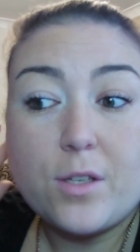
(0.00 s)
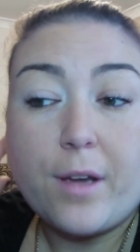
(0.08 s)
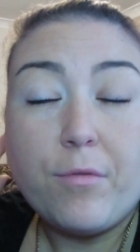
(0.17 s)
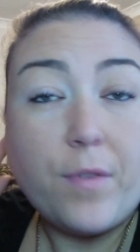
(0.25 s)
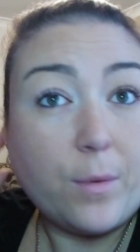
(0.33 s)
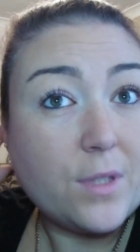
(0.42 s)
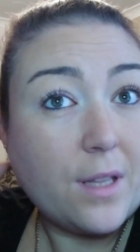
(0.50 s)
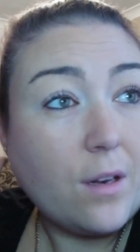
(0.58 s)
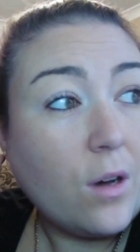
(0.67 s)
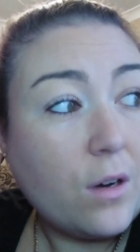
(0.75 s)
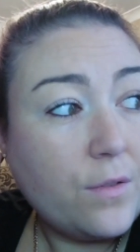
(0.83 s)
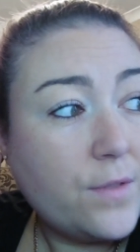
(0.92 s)
so everything was in the
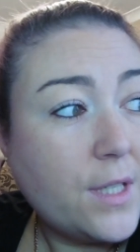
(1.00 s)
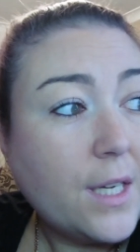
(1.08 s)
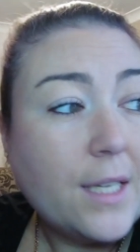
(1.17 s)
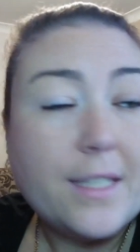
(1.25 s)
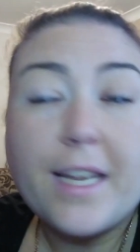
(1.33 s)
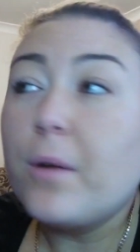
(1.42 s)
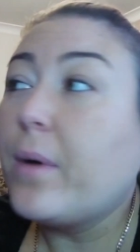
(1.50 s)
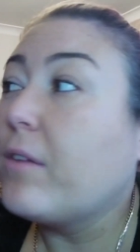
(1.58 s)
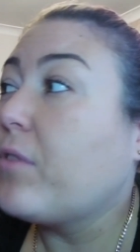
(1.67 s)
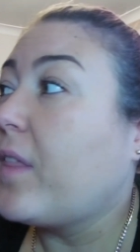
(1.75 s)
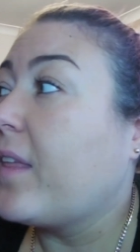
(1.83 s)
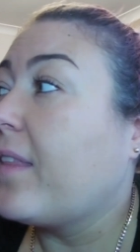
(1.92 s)
loft. Now
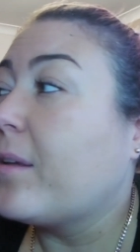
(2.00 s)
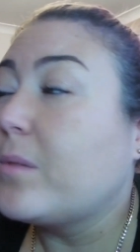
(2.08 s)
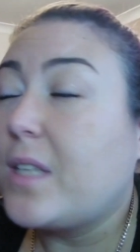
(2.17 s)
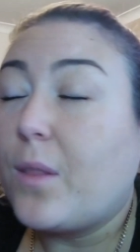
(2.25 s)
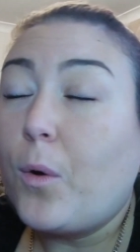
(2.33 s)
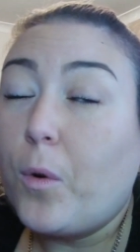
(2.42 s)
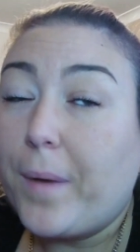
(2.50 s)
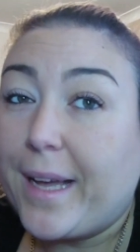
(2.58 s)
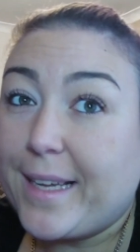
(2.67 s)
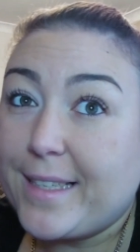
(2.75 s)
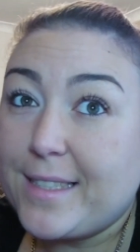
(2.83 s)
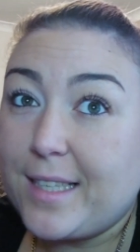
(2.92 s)
everything that was in the
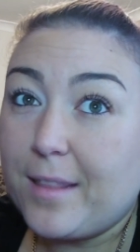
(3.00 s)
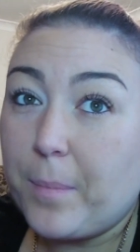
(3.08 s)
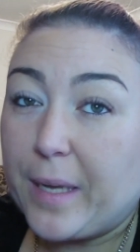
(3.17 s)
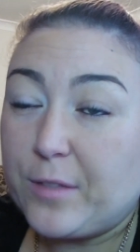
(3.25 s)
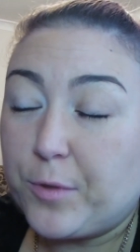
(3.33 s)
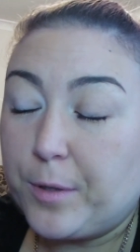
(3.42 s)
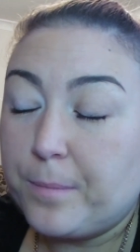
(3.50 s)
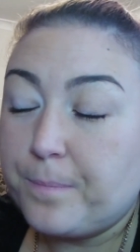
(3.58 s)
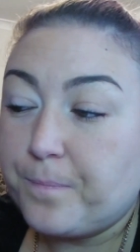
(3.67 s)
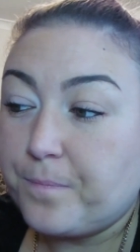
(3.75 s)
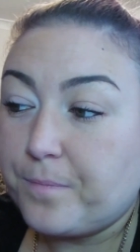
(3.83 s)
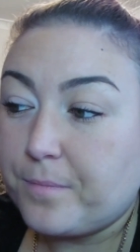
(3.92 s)
hallway is in the bedroom.
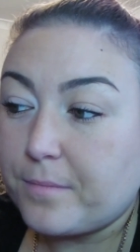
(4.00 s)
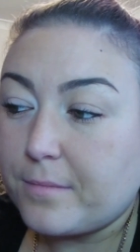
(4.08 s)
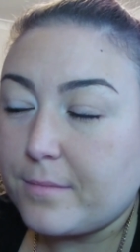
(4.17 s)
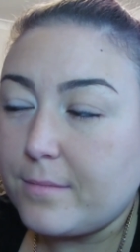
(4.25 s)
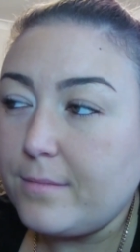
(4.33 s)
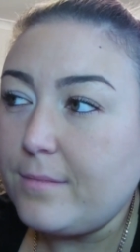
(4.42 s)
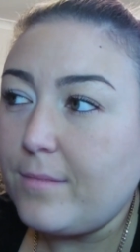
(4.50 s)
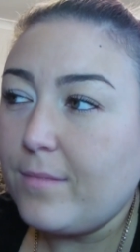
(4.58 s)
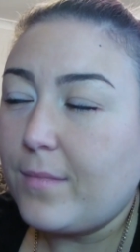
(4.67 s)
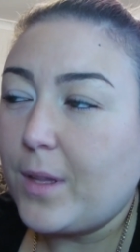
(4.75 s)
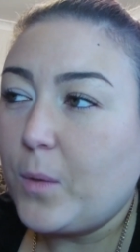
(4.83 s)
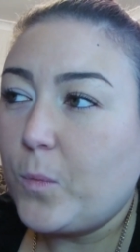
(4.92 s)

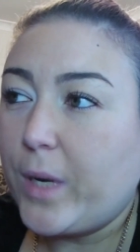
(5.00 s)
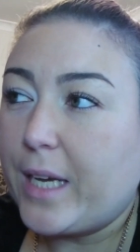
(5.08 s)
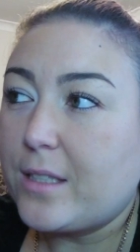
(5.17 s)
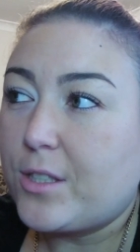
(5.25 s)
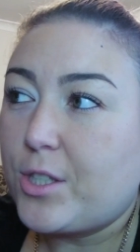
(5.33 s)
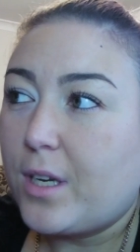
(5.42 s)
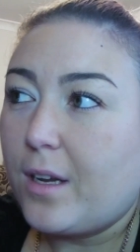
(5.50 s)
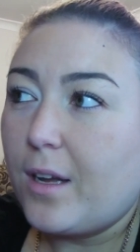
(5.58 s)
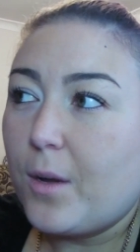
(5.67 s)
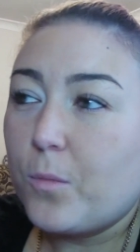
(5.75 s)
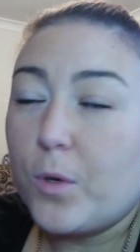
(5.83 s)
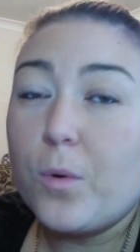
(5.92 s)
Which
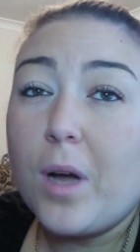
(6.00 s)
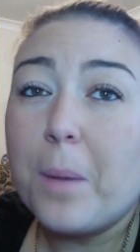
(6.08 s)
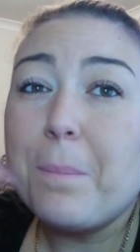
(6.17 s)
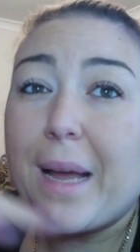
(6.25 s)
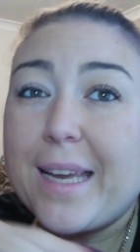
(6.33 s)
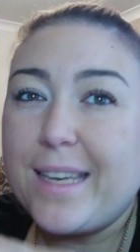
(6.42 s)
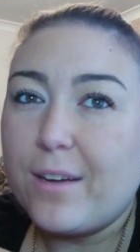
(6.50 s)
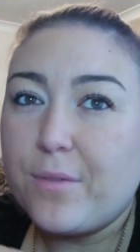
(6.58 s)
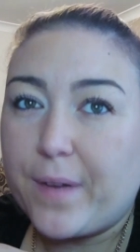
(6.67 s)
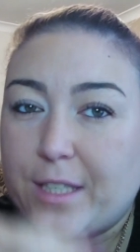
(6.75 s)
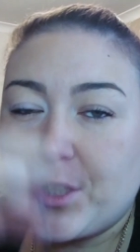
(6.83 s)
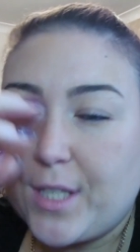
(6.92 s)
we'll come back in it
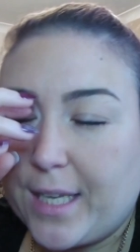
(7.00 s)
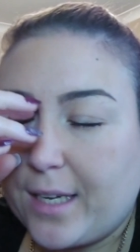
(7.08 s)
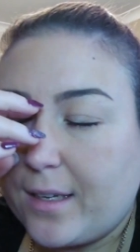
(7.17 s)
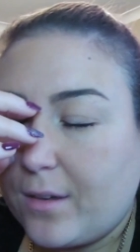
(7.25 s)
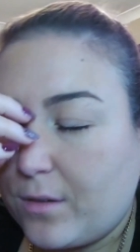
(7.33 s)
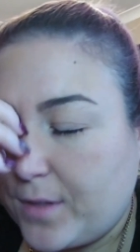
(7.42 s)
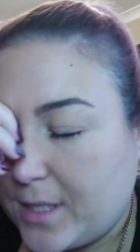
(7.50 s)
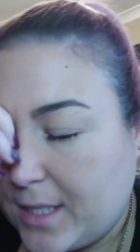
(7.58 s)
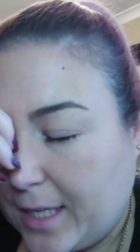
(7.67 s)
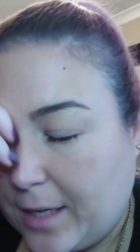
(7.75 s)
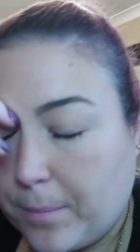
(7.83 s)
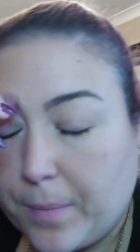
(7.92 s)
eventually,
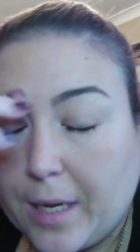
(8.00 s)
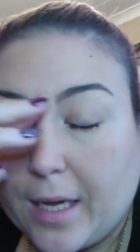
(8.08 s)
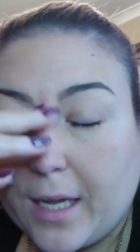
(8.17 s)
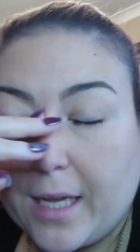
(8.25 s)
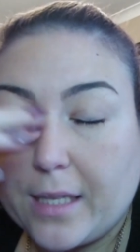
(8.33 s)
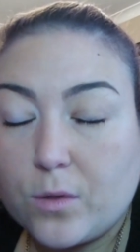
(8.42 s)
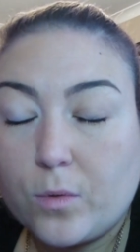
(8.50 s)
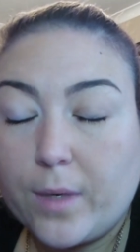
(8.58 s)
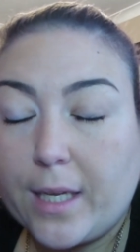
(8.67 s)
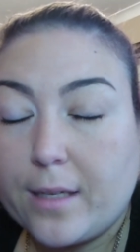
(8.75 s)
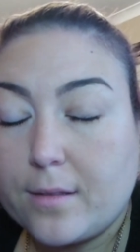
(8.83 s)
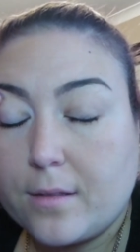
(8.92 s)
obviously. But it's all
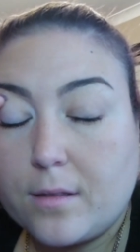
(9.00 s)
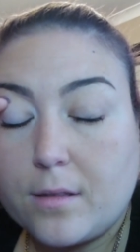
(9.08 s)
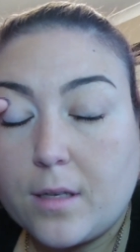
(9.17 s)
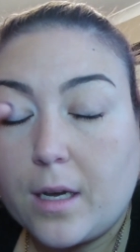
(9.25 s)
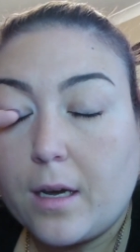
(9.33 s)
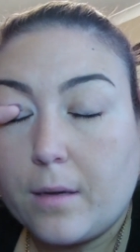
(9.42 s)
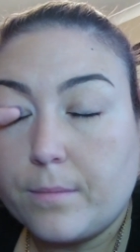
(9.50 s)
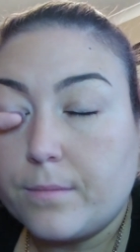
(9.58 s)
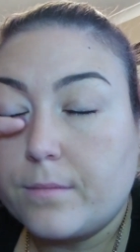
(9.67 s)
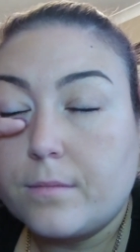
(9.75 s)
Ian's um,